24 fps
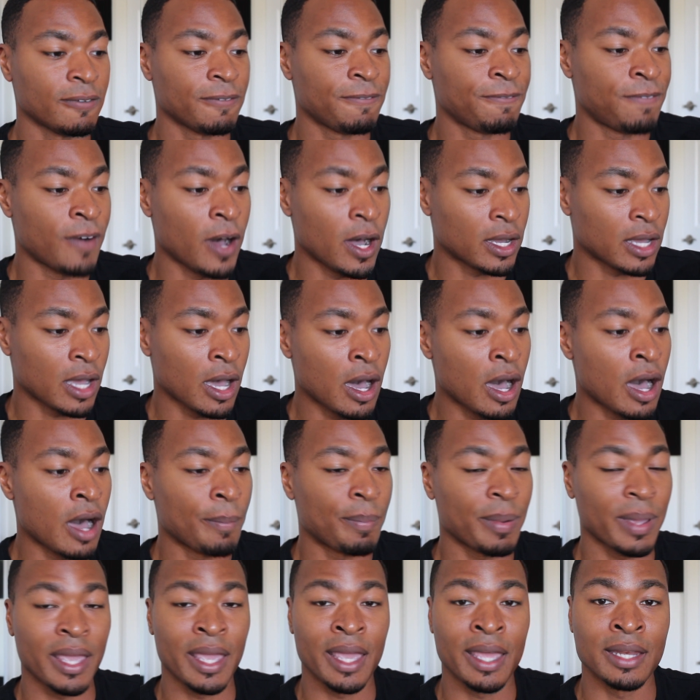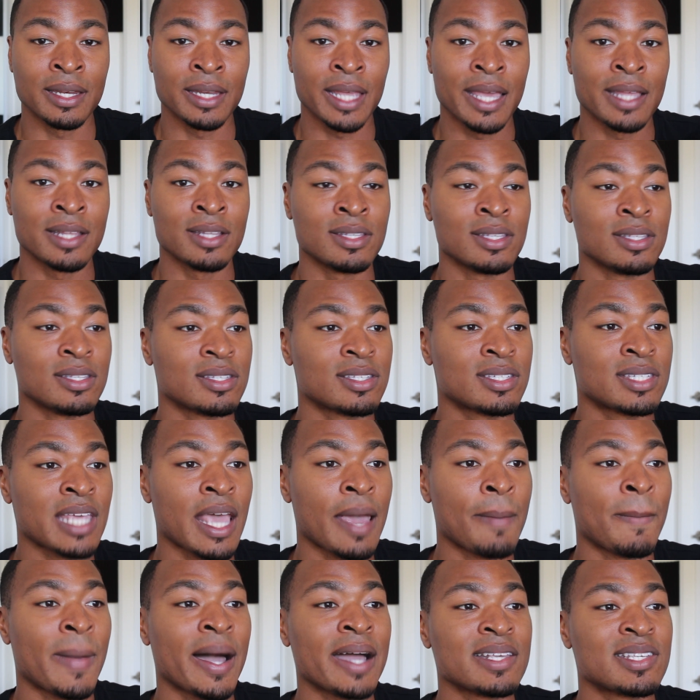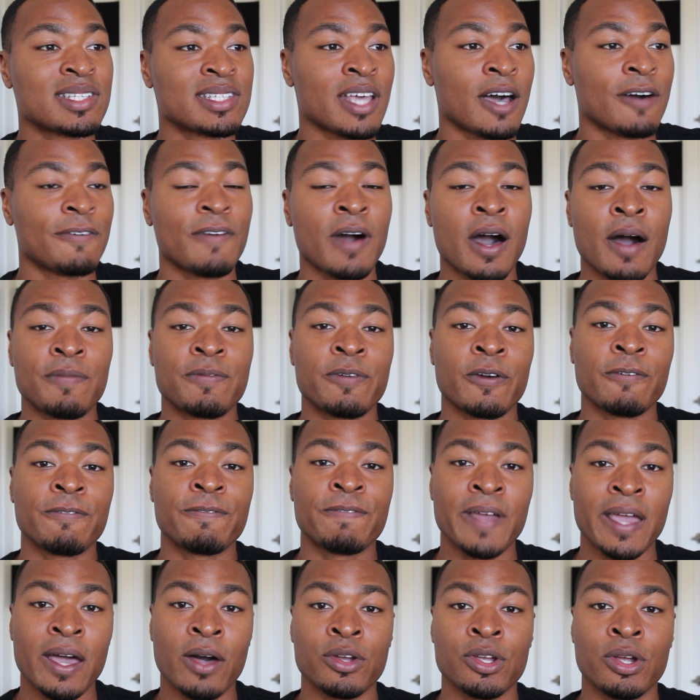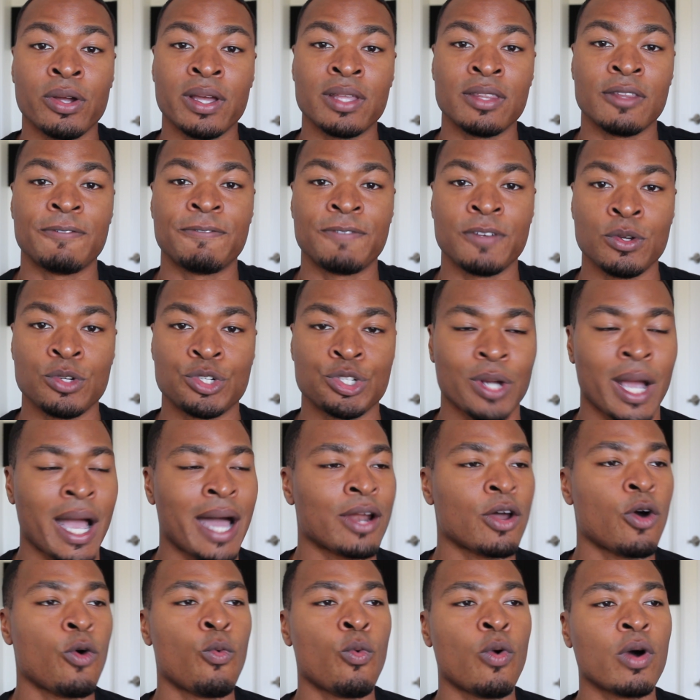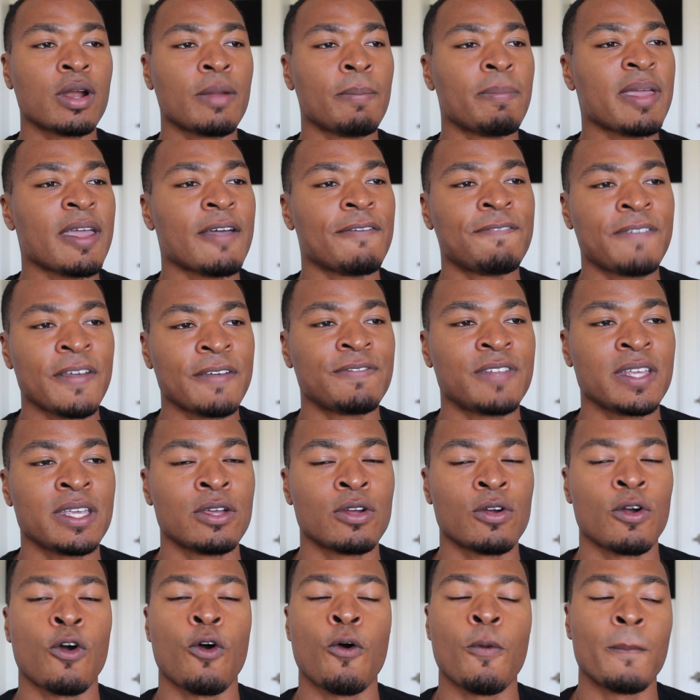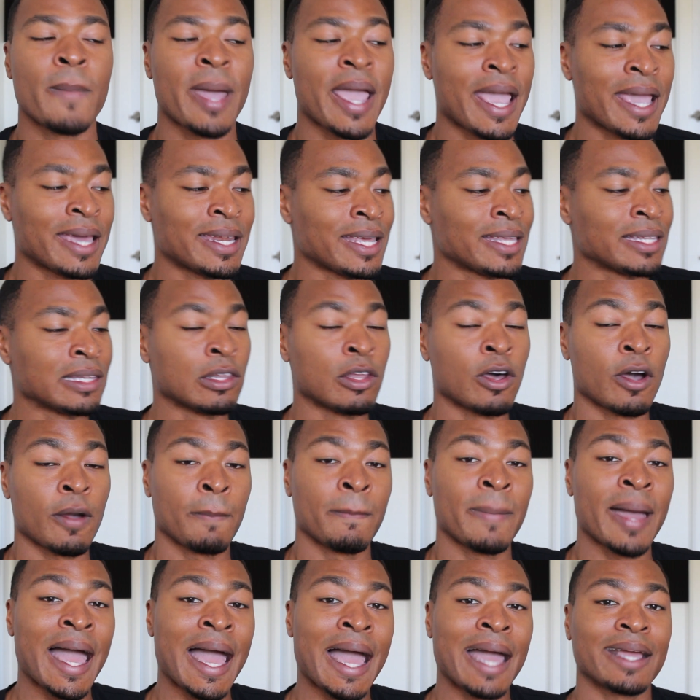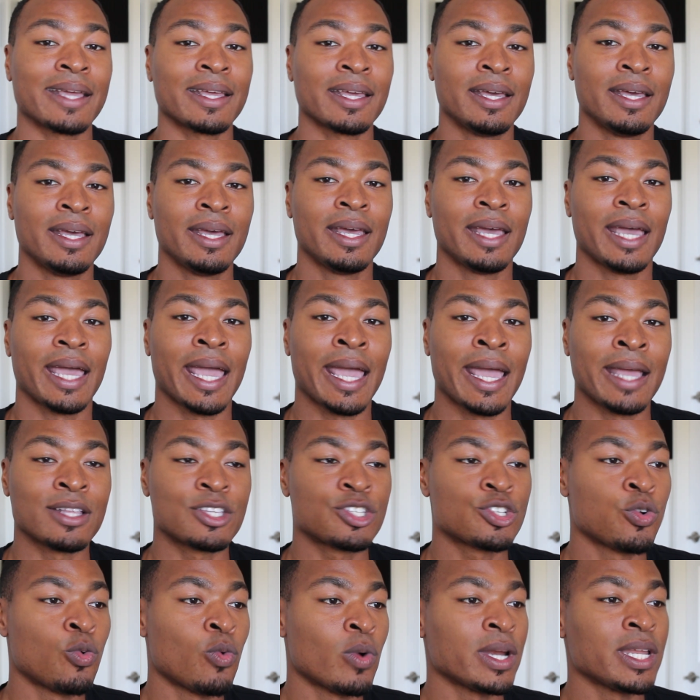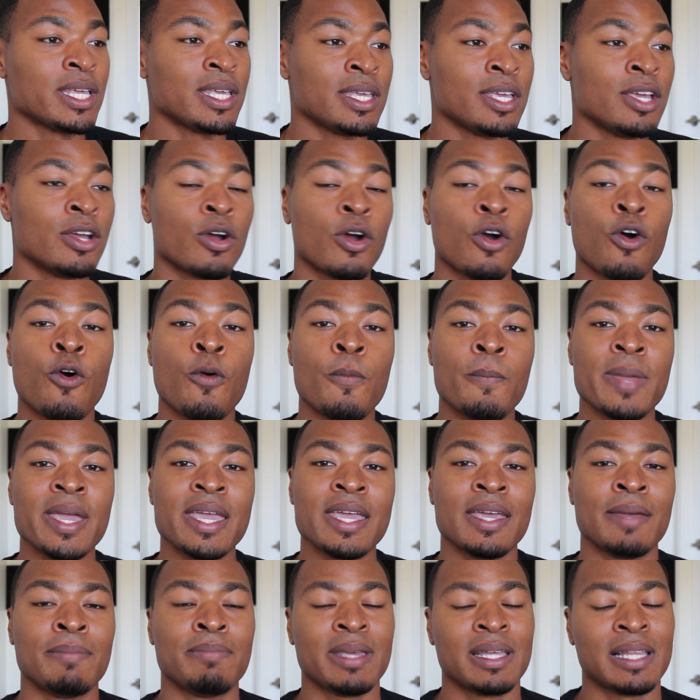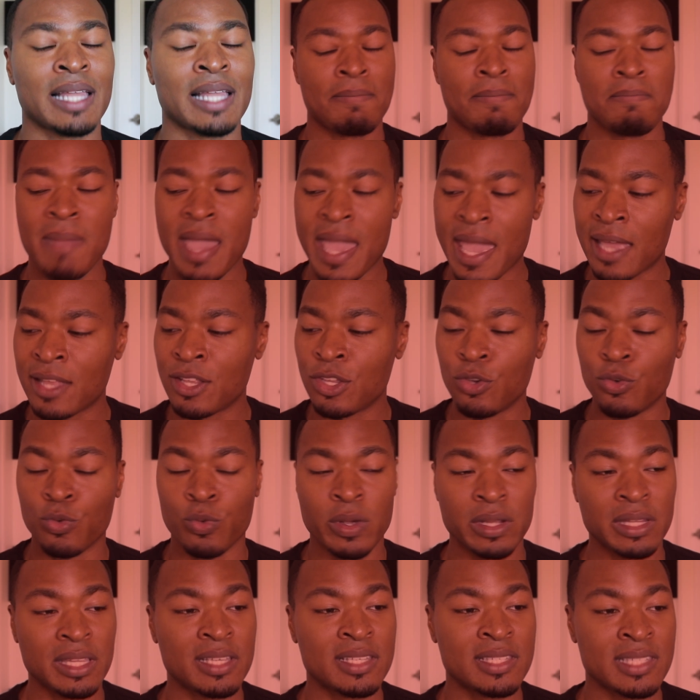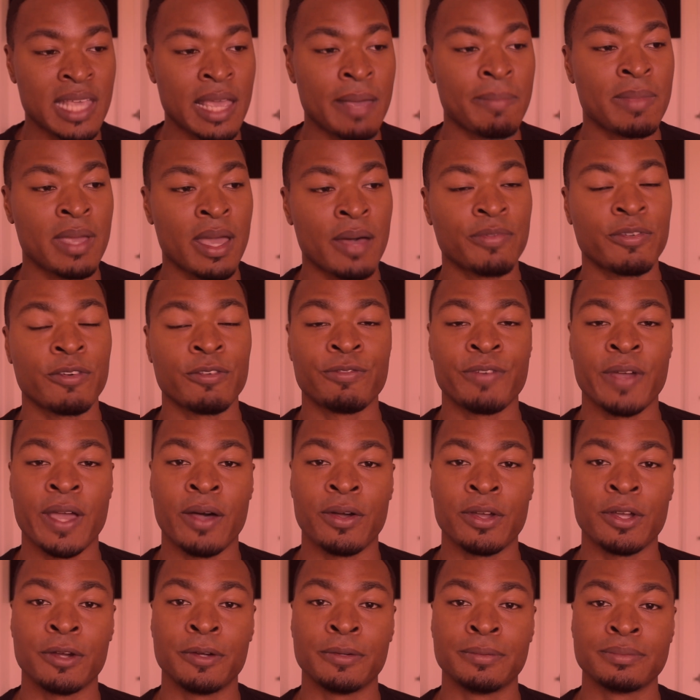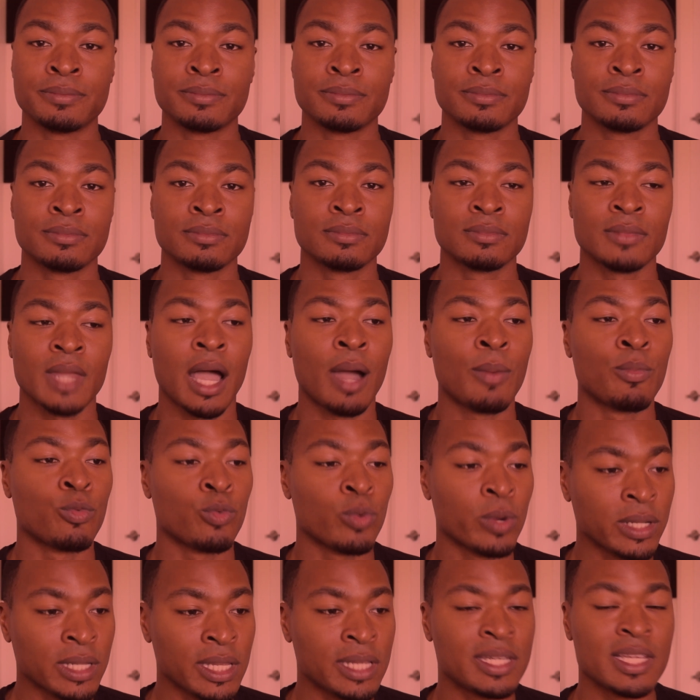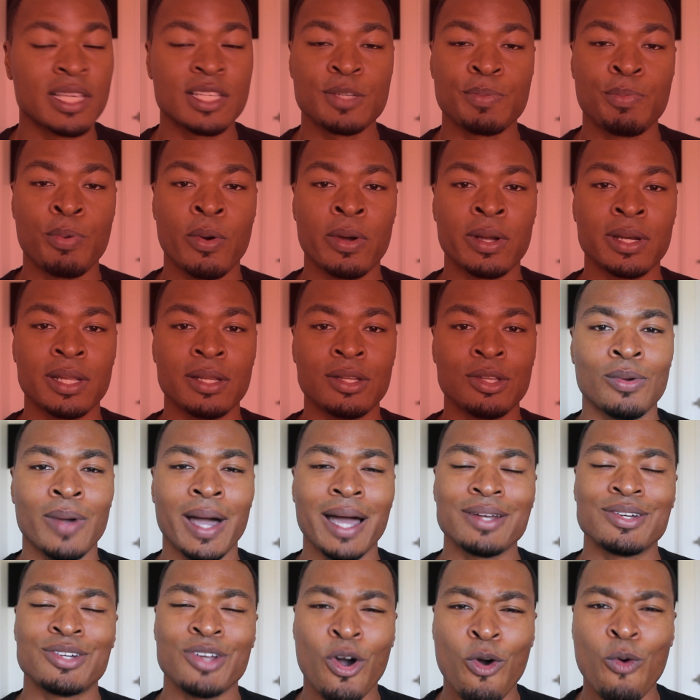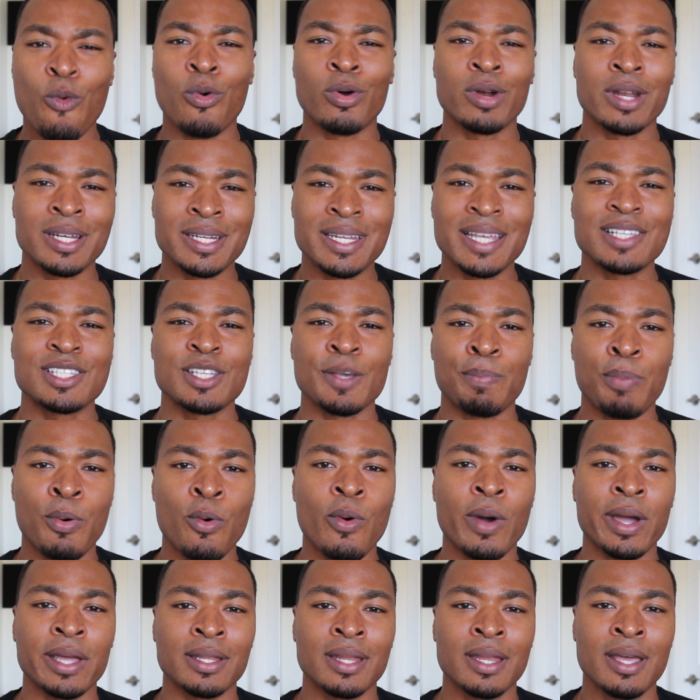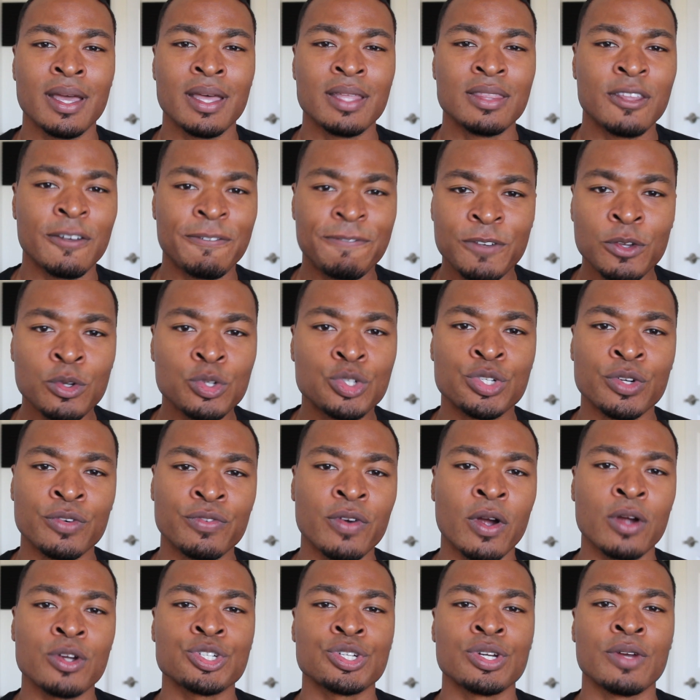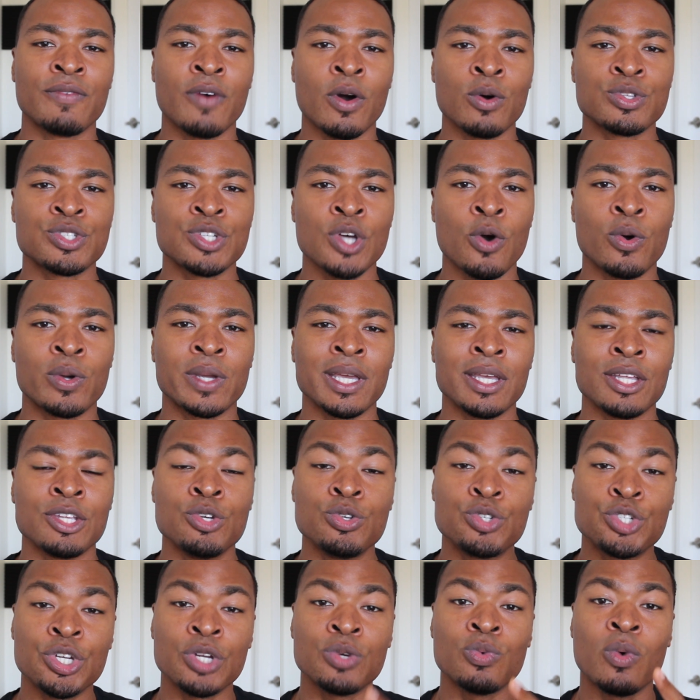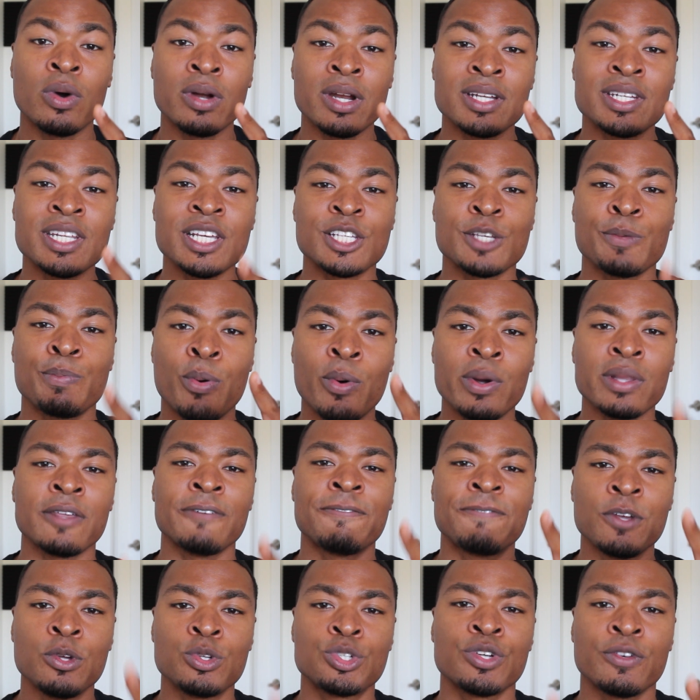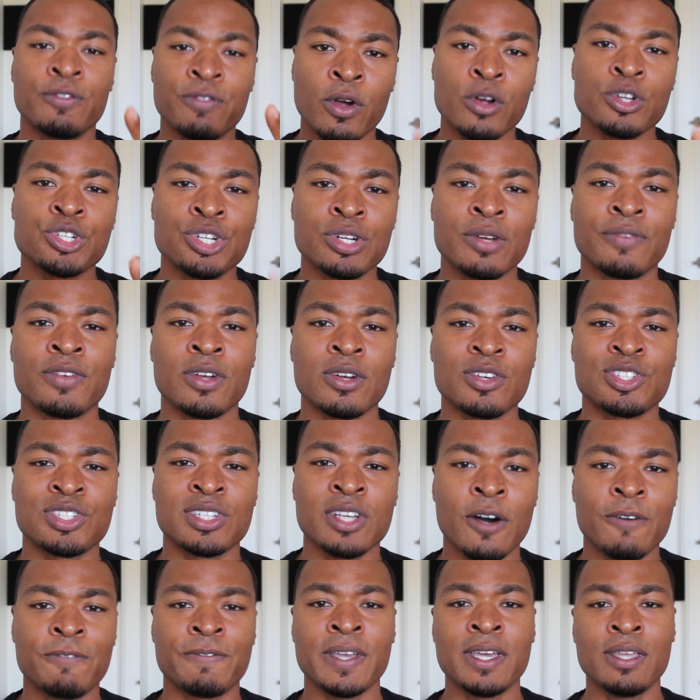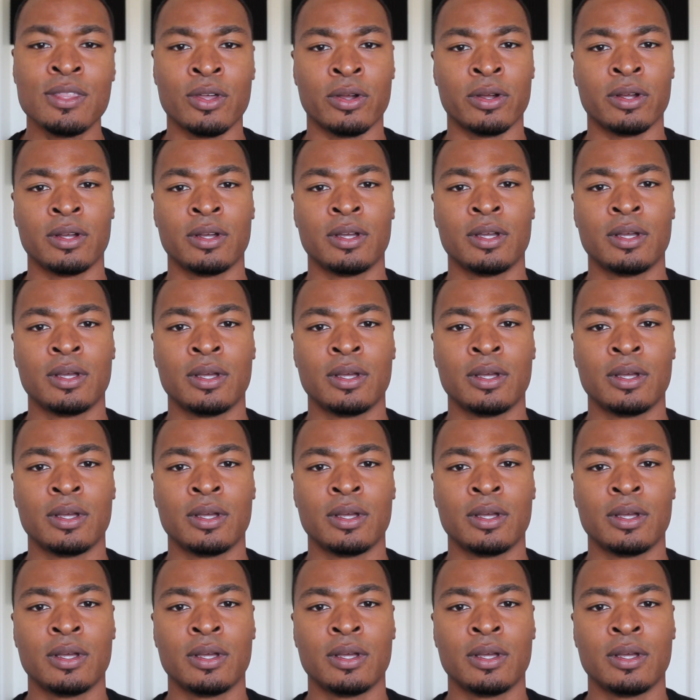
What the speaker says: fuck up and set myself up for failure in the future. I don't want to be a 50-year-old man and look back at 20-year-old me and be man, you really set me up for failure. I'm really disappointed in I don't want to disappoint the future version of Otoki, and you shouldn't want to disappoint the future version of yourself either.